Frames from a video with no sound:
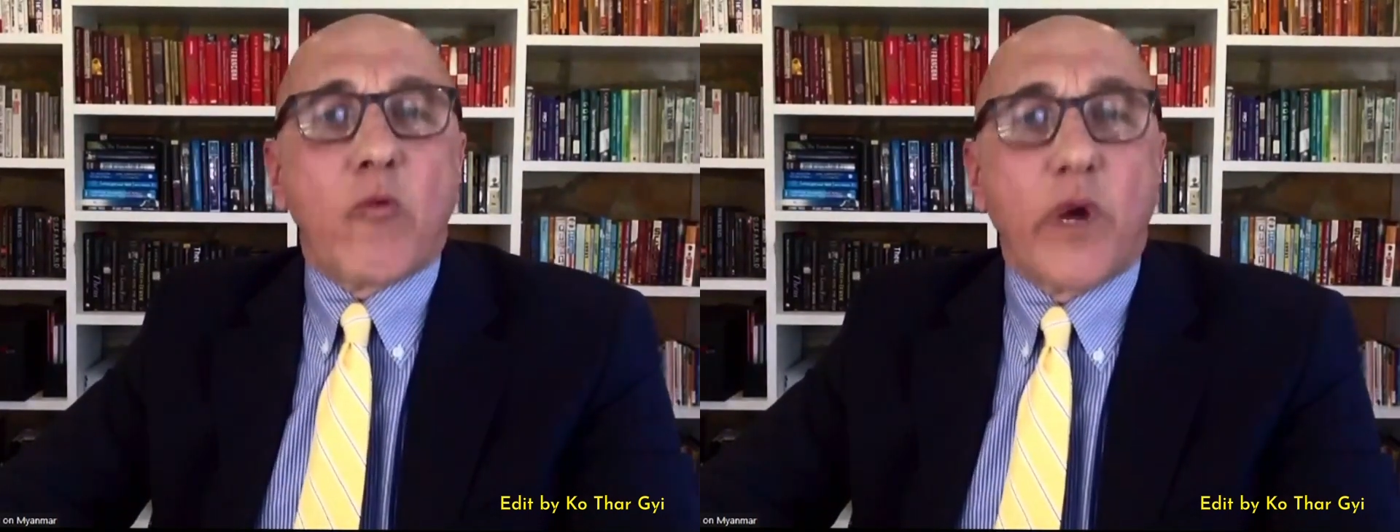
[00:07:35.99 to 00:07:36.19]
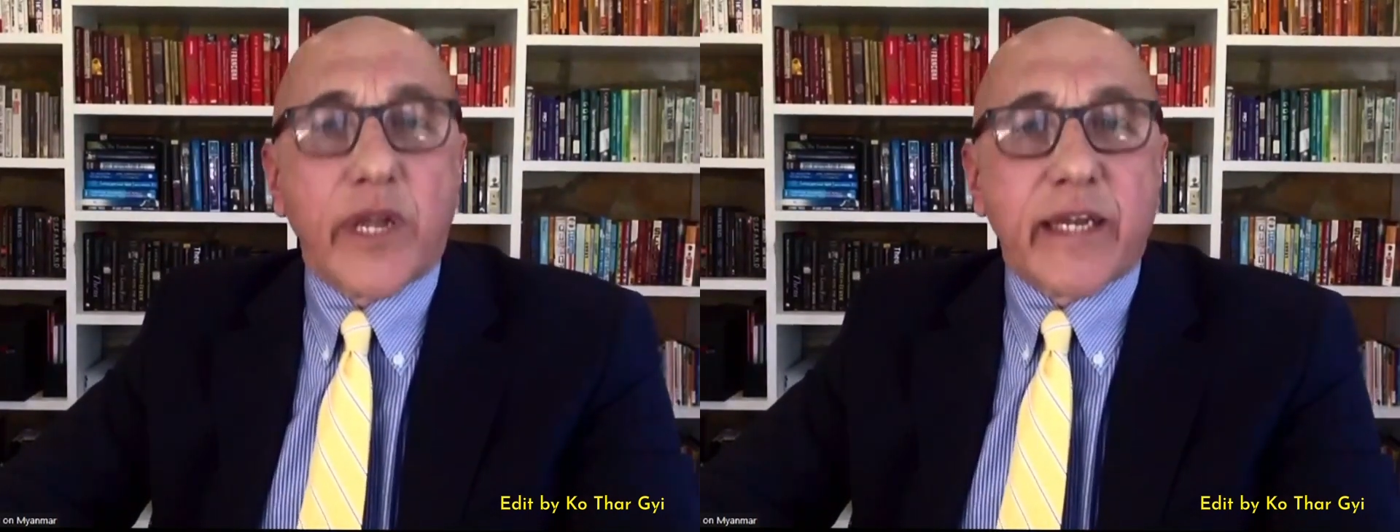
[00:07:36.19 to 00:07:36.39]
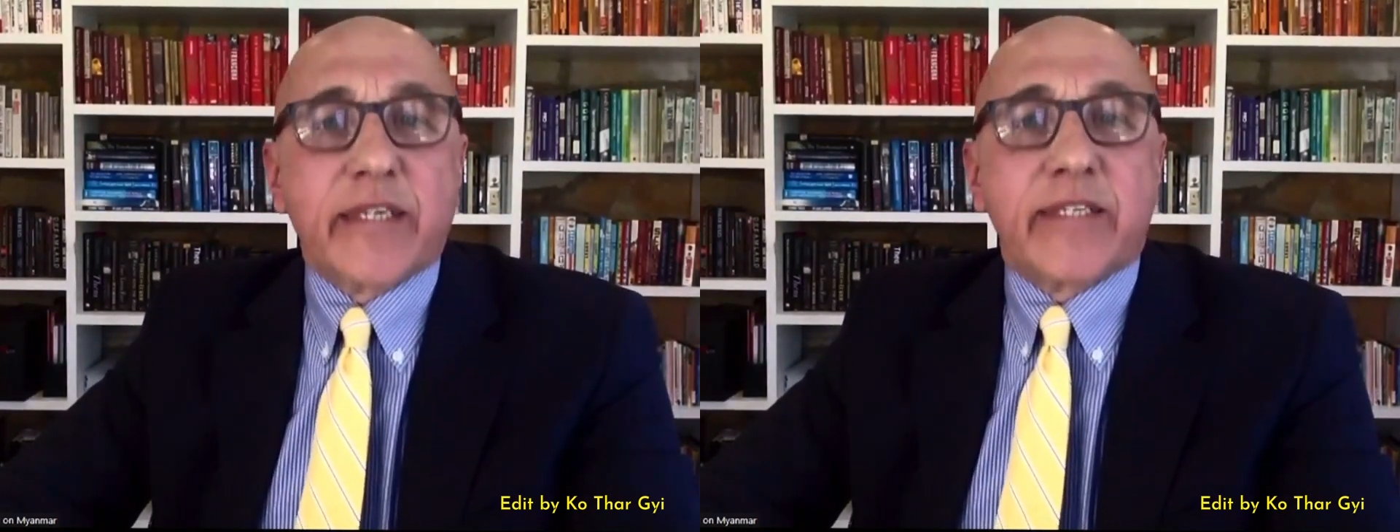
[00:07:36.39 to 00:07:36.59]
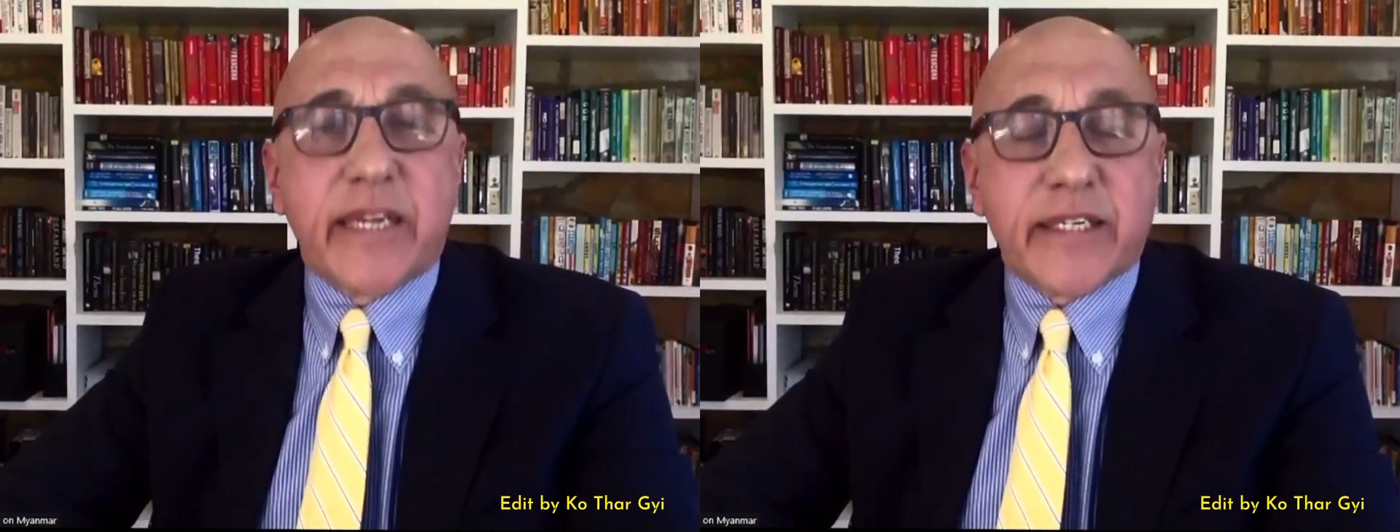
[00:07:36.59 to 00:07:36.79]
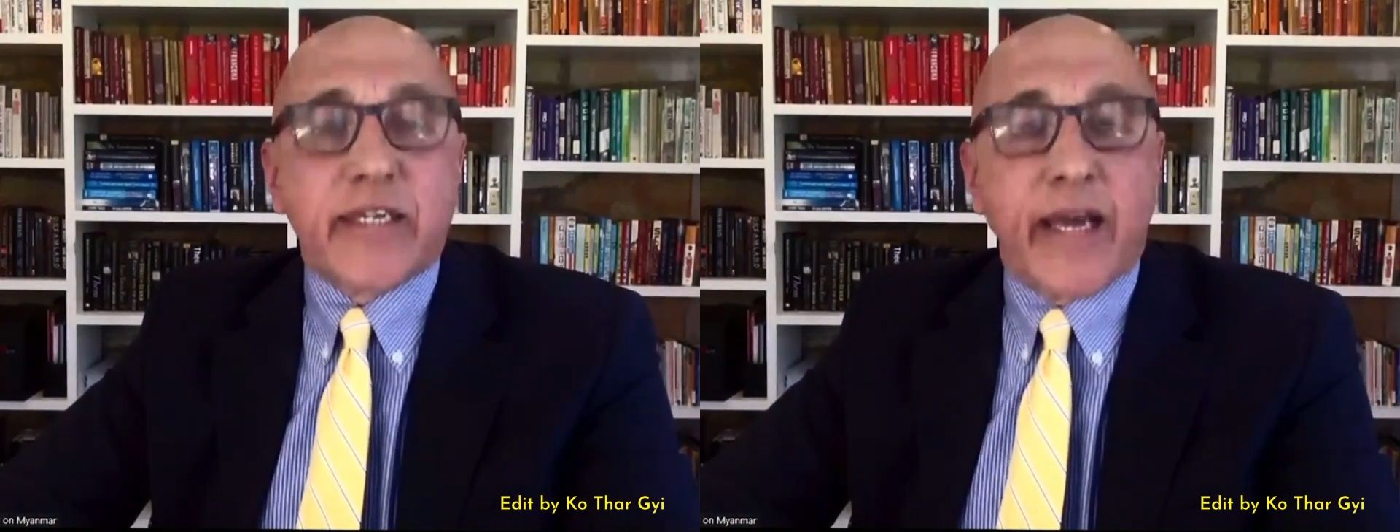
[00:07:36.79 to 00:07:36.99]
willingly
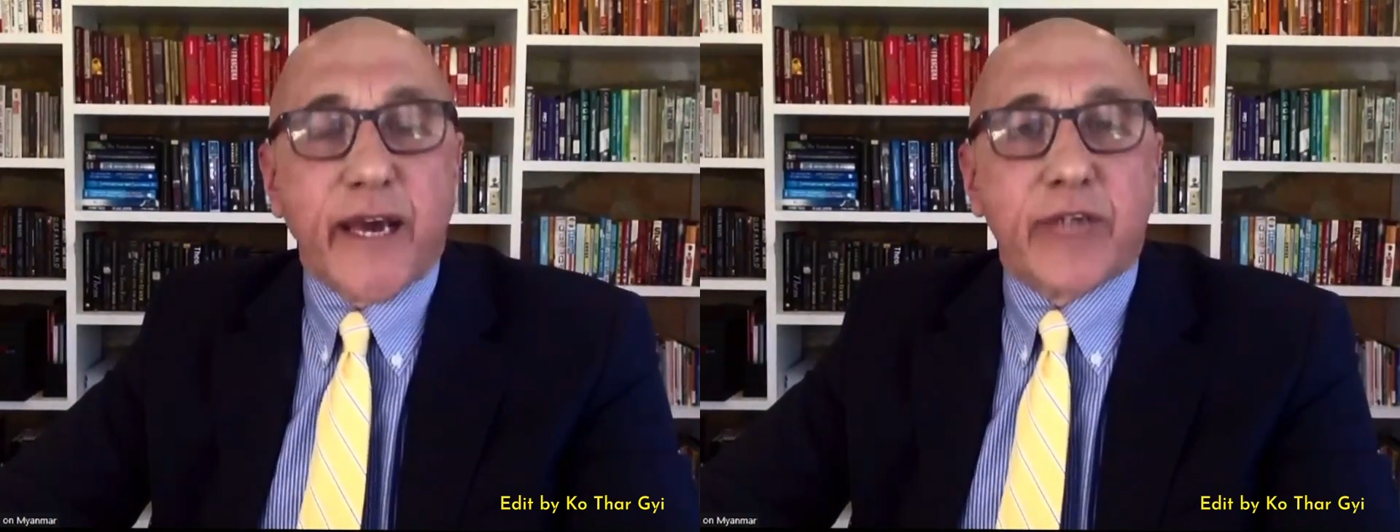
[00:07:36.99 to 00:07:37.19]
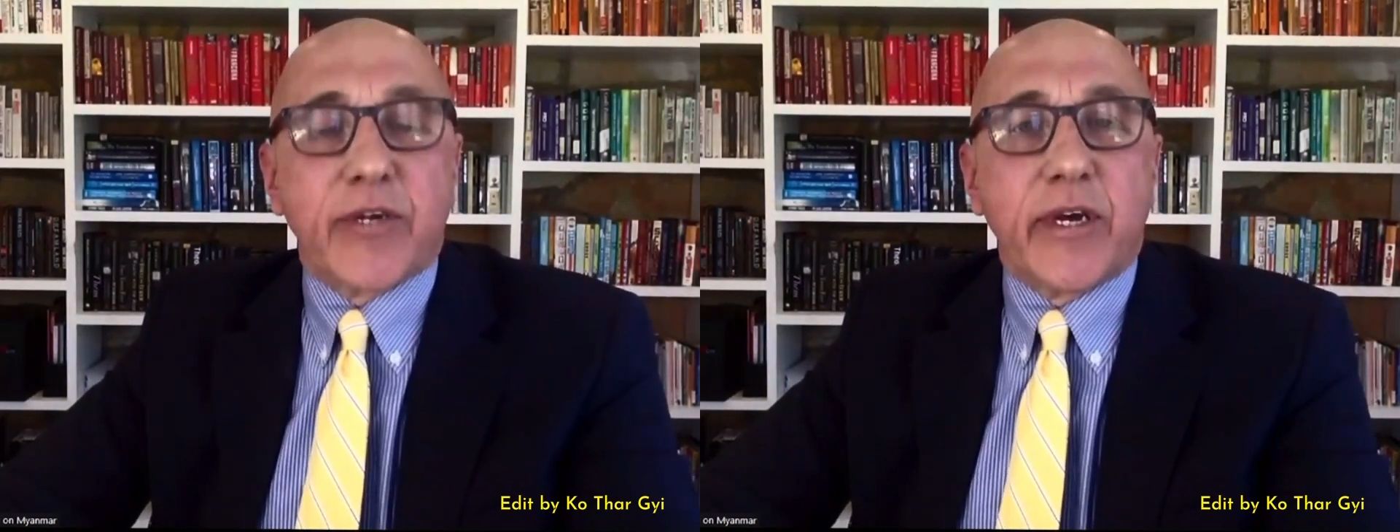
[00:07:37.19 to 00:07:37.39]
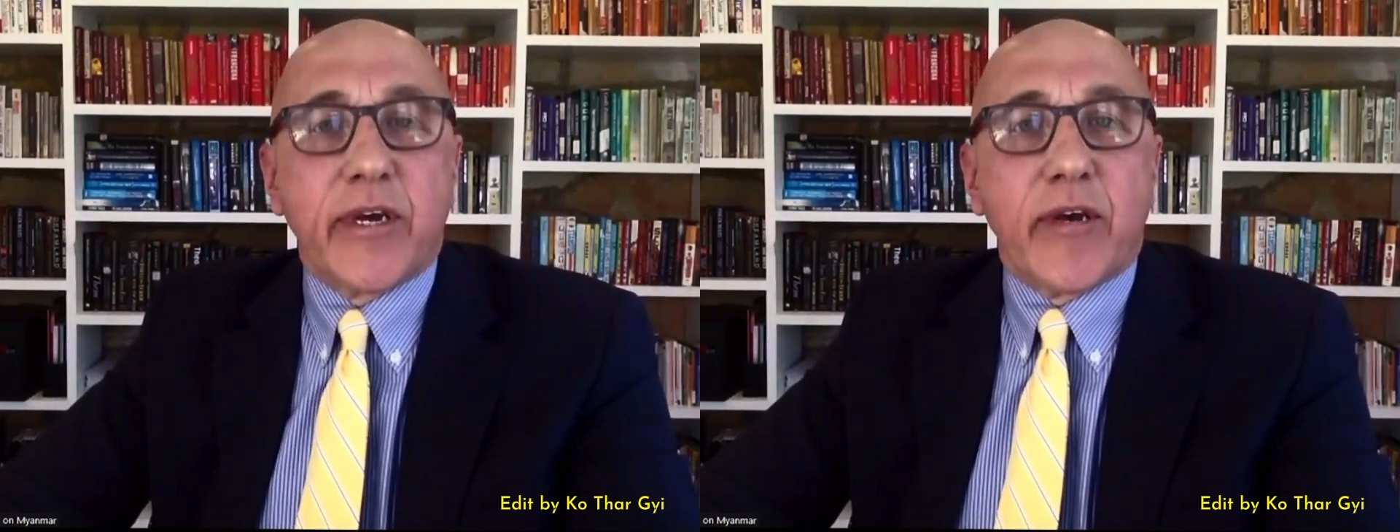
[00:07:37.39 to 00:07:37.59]
disengage,